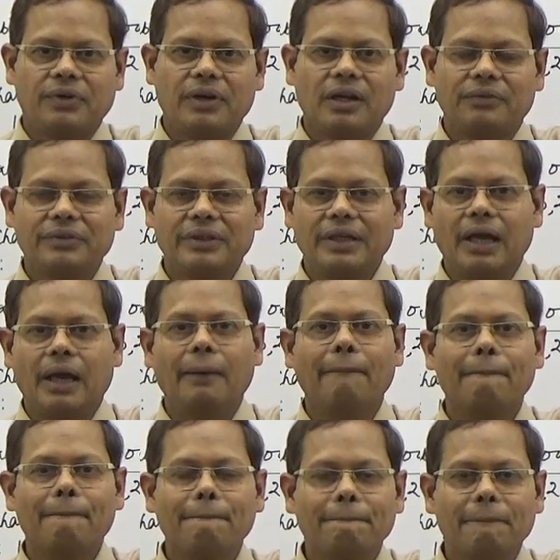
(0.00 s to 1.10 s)
fund of India,
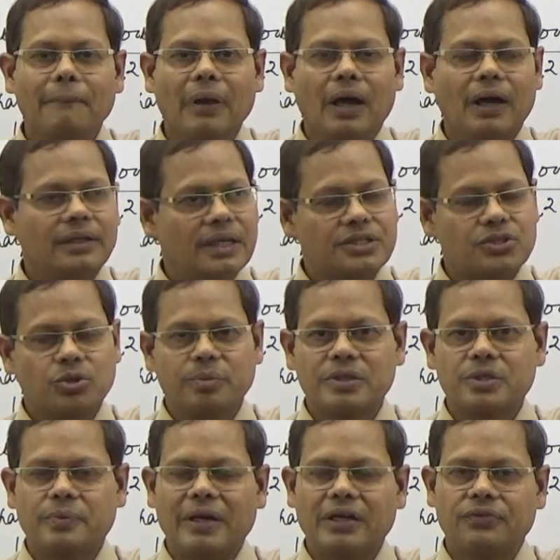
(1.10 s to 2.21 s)
and that should be
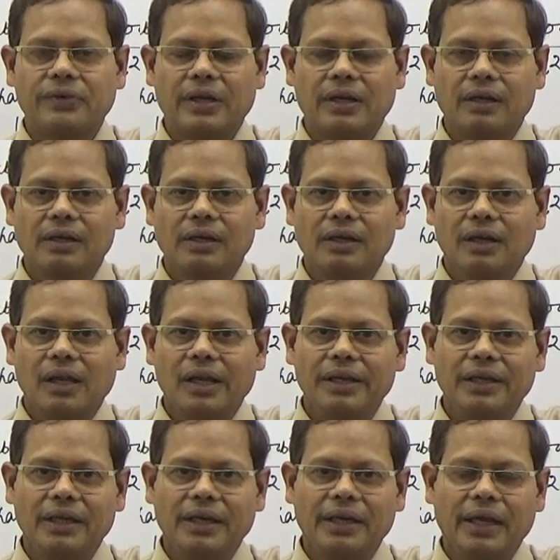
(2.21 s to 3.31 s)
spent for
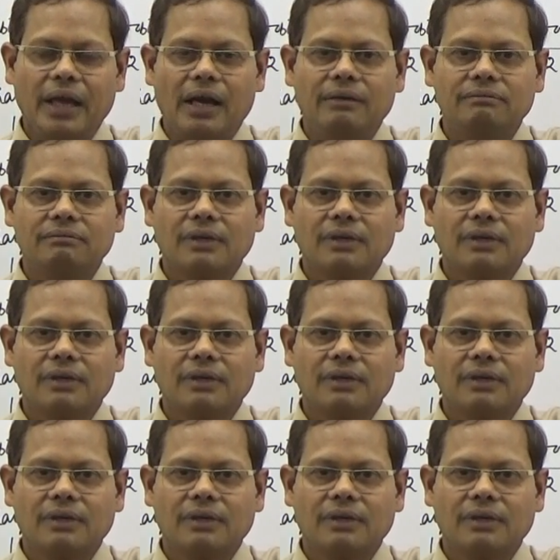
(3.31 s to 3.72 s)
cleaning India,